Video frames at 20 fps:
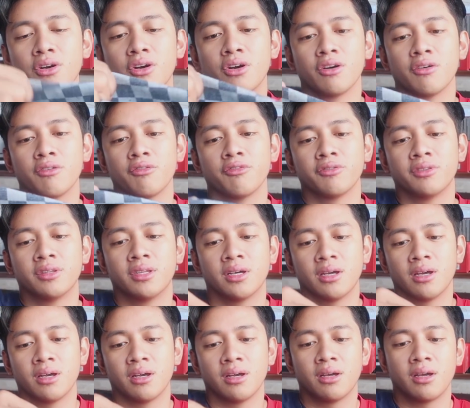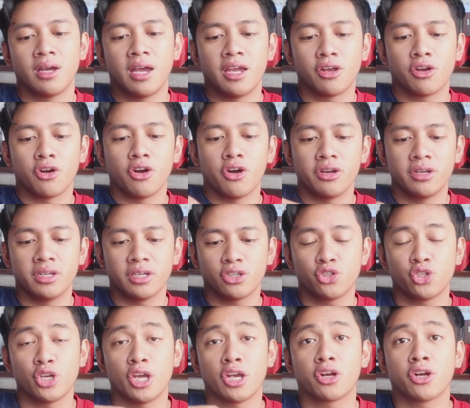of the
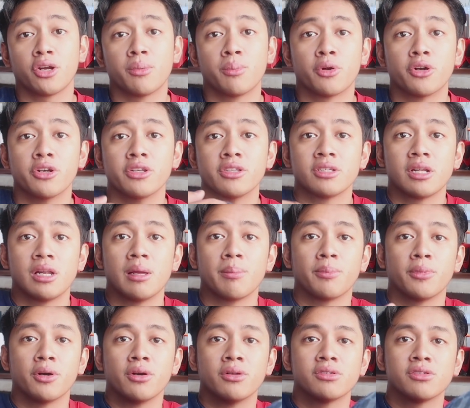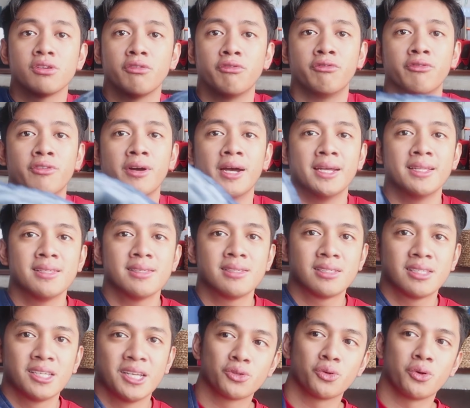iconic checkerboard slip-ons of
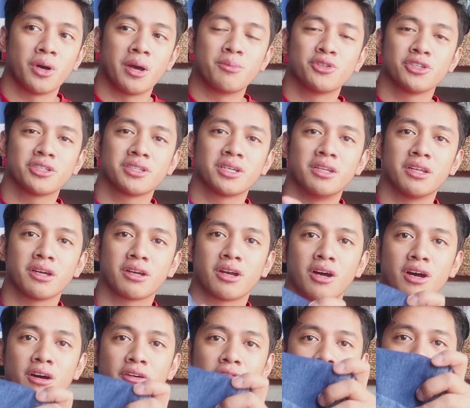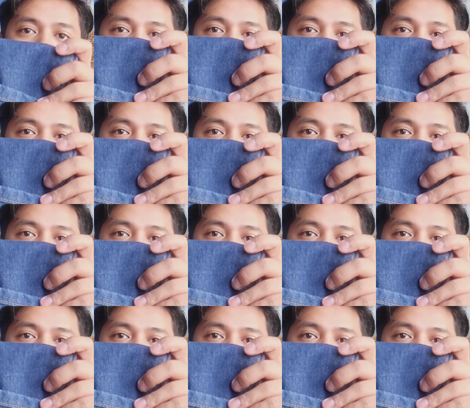Vans. So I'm just gonna cuff